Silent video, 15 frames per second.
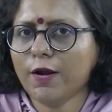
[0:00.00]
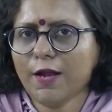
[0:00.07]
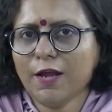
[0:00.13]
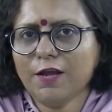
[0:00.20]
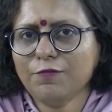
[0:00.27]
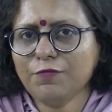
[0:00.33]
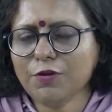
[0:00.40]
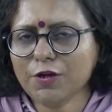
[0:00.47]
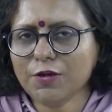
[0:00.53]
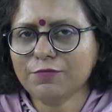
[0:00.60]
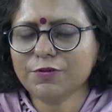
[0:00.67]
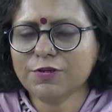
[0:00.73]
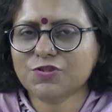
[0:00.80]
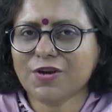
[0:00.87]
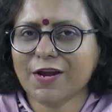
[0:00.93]
have you
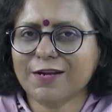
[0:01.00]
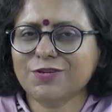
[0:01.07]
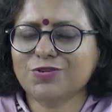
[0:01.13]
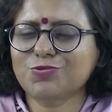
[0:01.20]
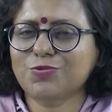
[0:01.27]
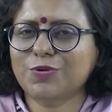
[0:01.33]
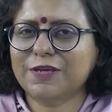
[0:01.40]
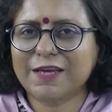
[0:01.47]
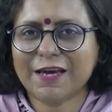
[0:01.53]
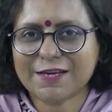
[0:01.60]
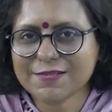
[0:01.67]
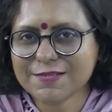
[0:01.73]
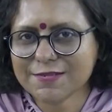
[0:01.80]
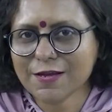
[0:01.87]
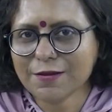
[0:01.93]
ever tried to
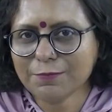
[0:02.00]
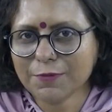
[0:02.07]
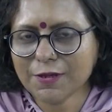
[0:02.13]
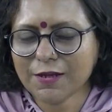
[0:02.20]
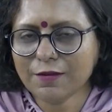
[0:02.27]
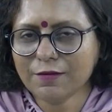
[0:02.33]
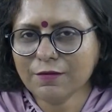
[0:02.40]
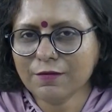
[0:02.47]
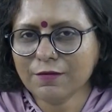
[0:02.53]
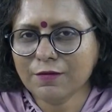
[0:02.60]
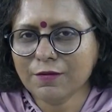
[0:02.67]
guess something?